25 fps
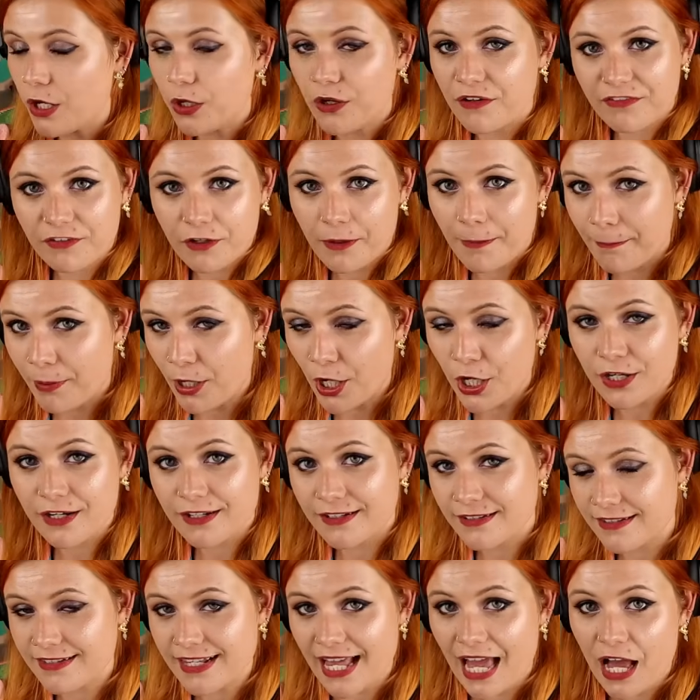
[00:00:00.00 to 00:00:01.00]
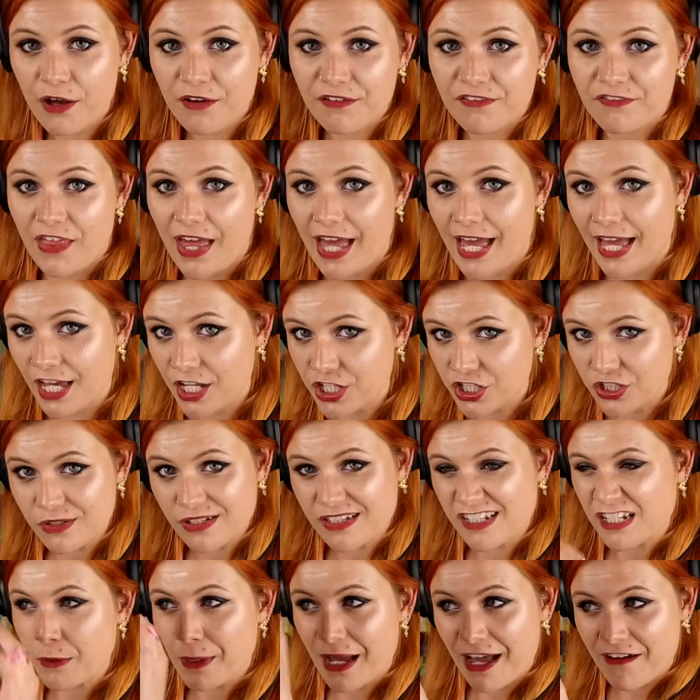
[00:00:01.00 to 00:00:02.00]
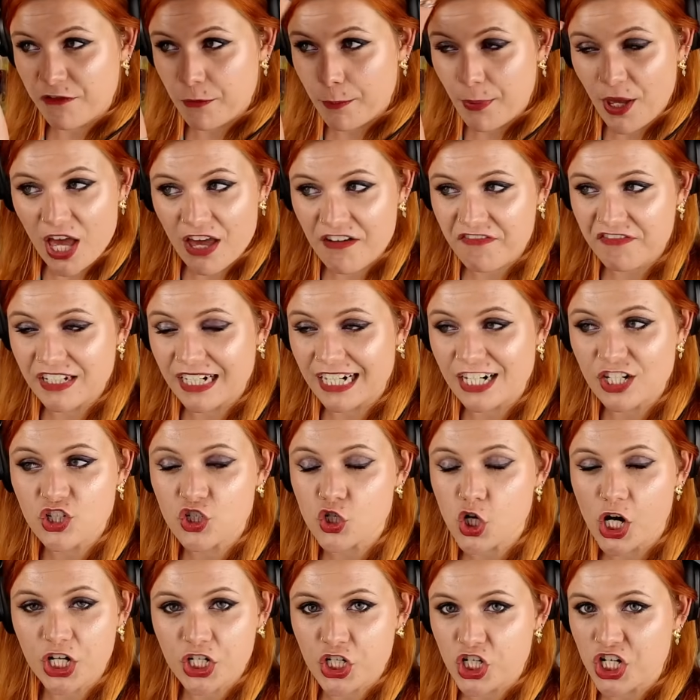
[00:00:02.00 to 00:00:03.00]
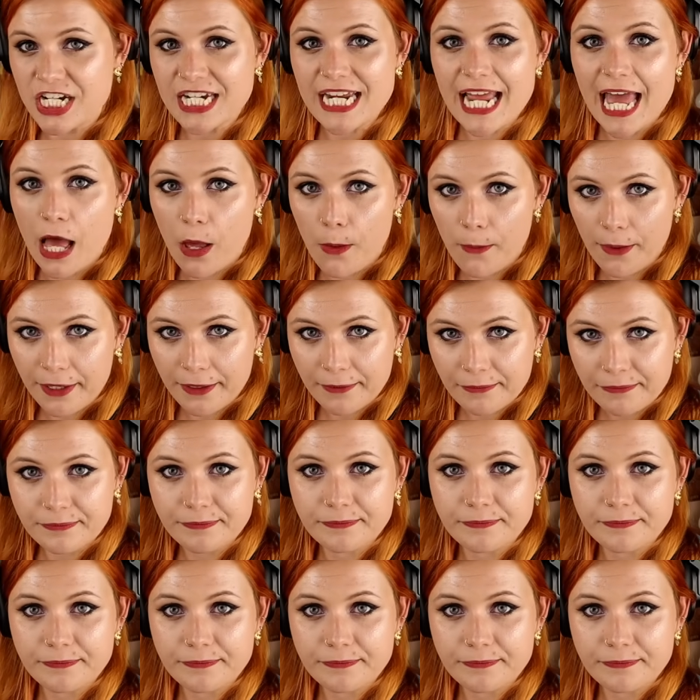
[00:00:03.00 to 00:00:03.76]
lot of components out of that and you still have a perfectly structured tower.